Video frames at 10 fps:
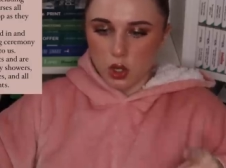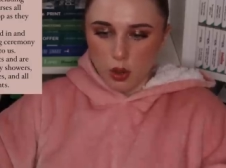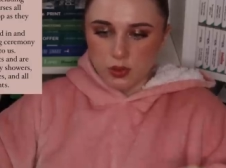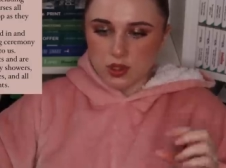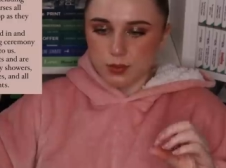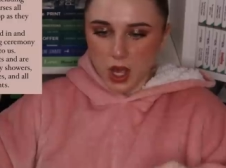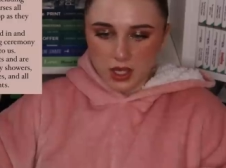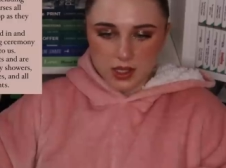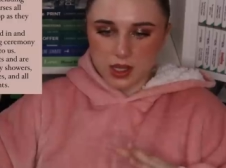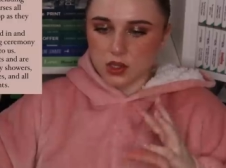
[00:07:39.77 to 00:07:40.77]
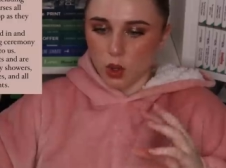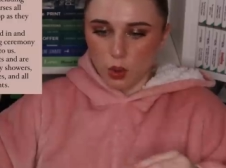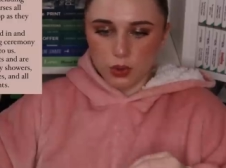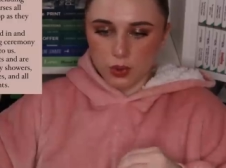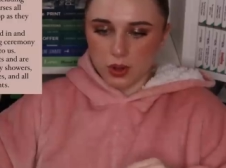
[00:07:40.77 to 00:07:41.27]
coats, purses,
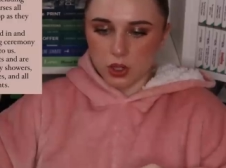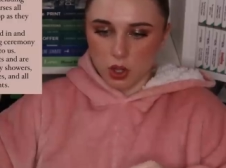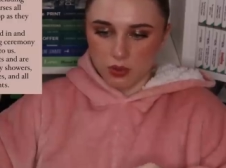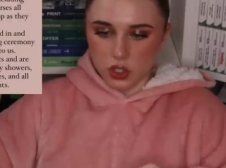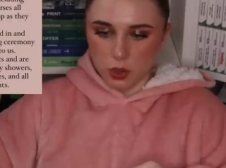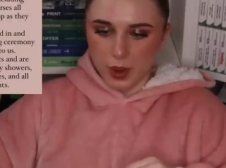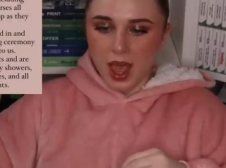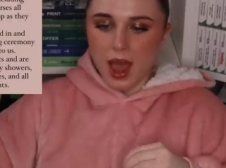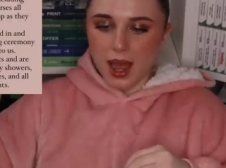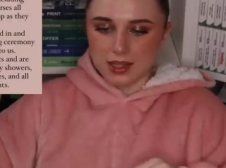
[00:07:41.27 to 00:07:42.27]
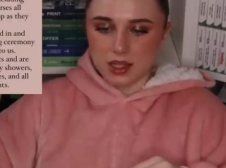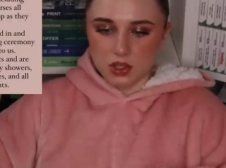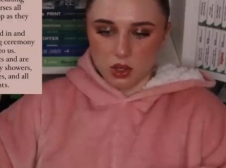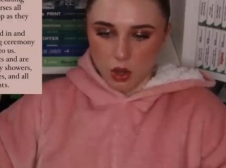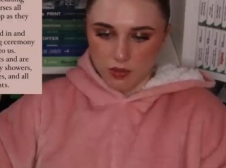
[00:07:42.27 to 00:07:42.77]
all throughout the coffee shop as they
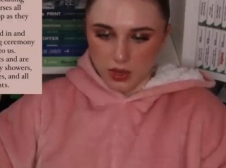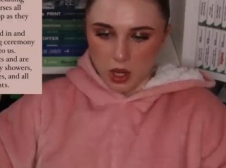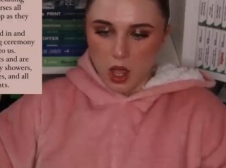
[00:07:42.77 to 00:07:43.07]
took over.